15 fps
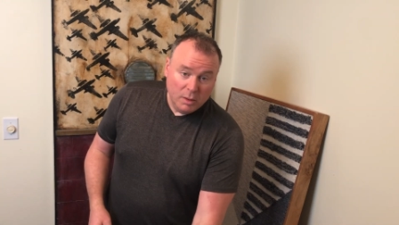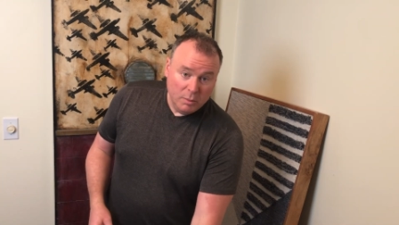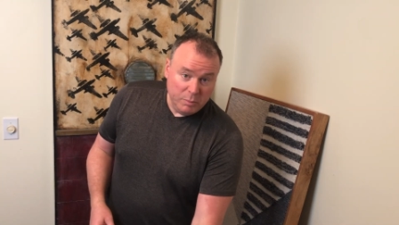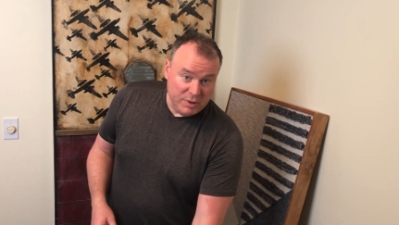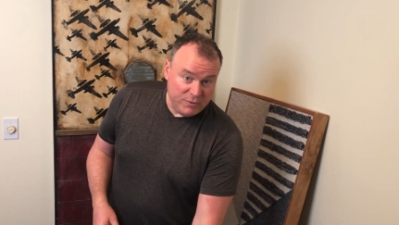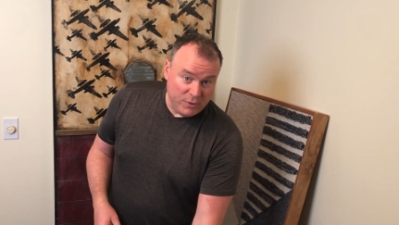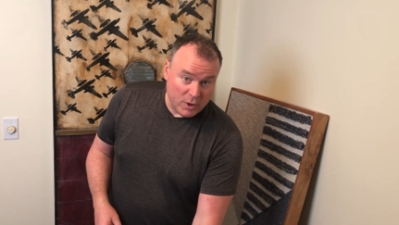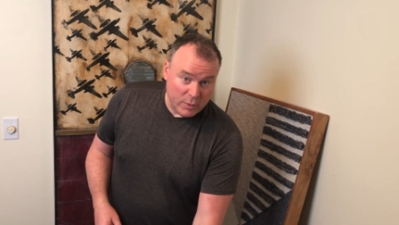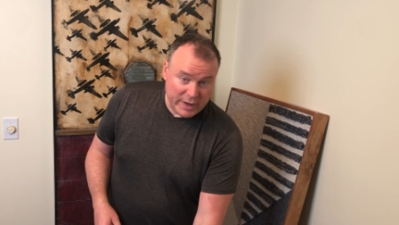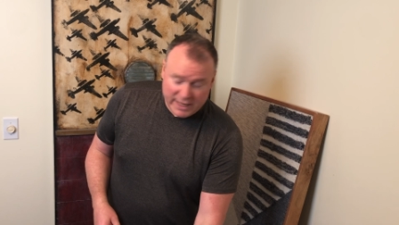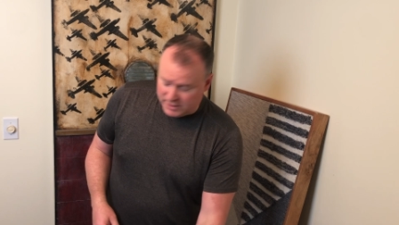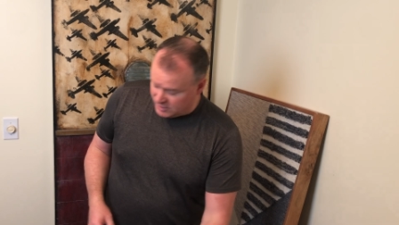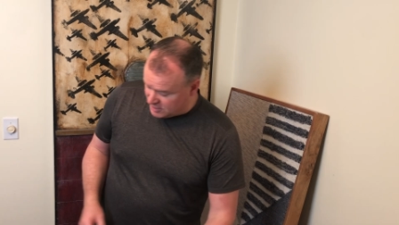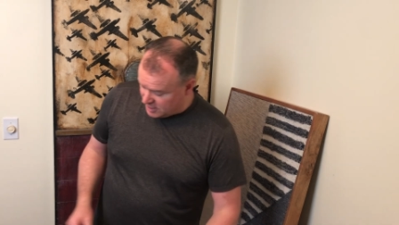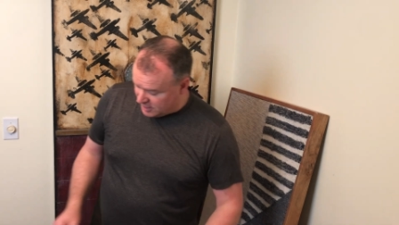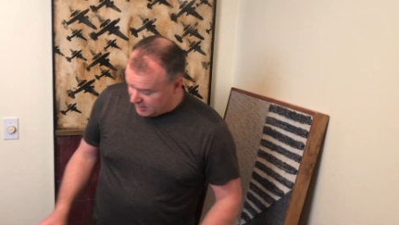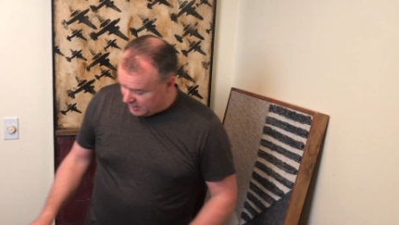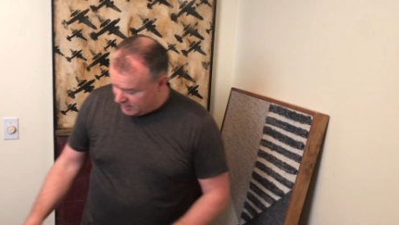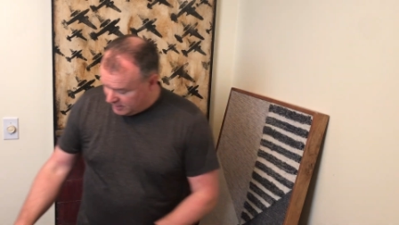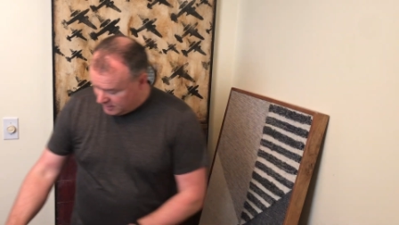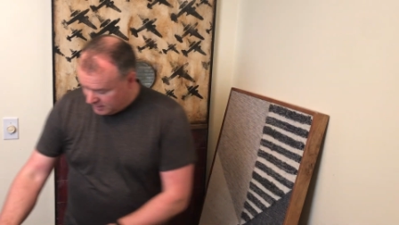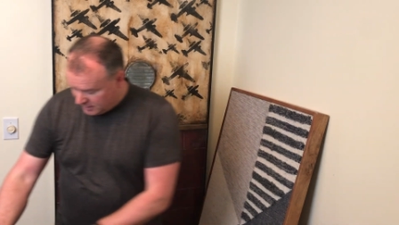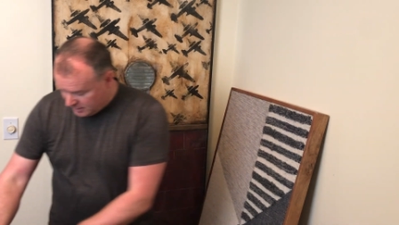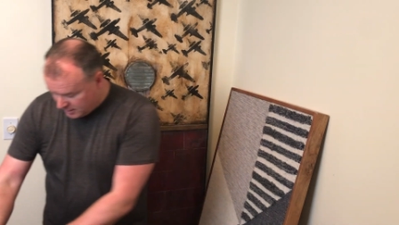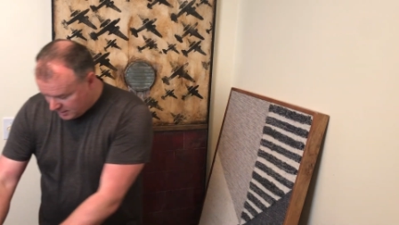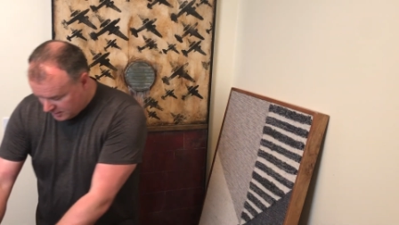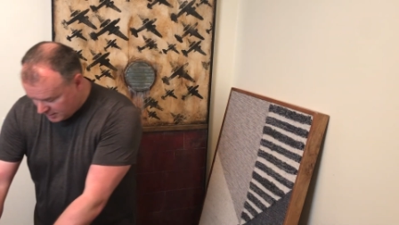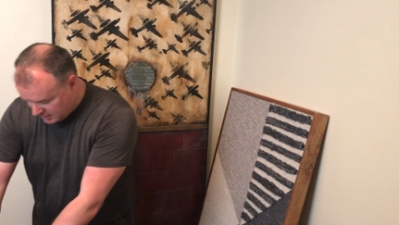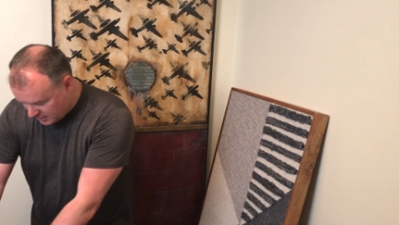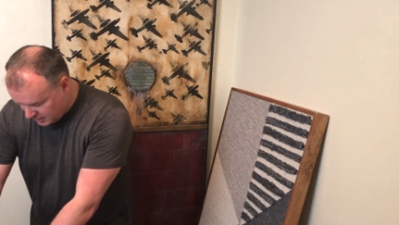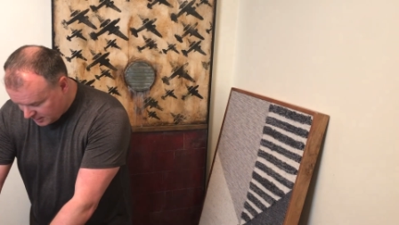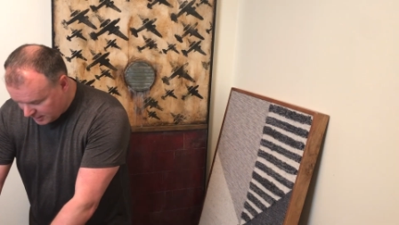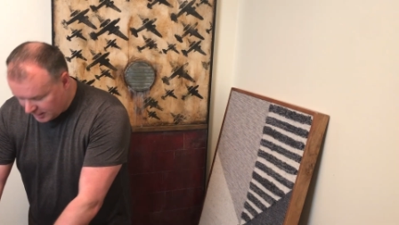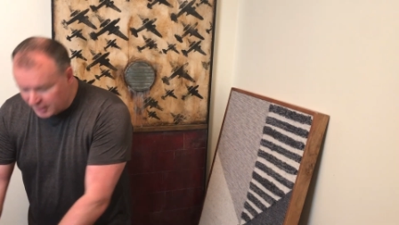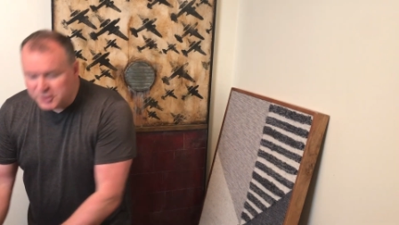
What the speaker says: before we get started, I